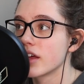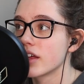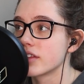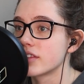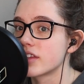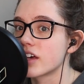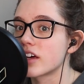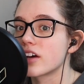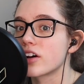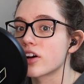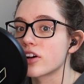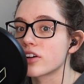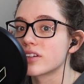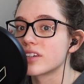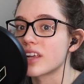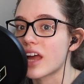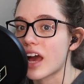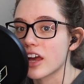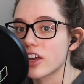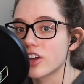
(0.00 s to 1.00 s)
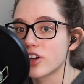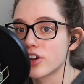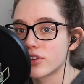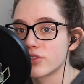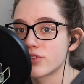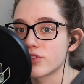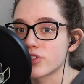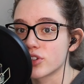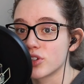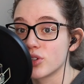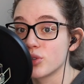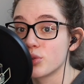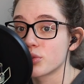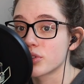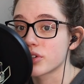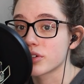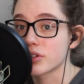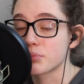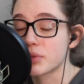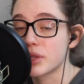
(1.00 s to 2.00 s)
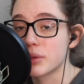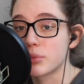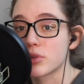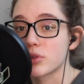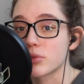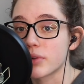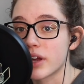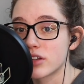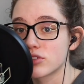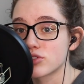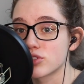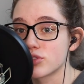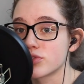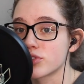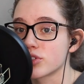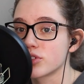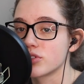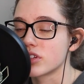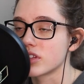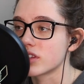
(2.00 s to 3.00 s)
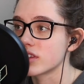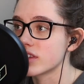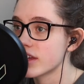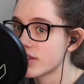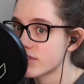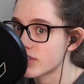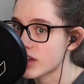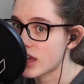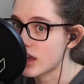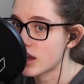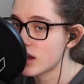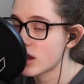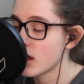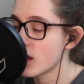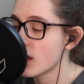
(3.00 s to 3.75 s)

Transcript: that are not good for you or people around you for you to live in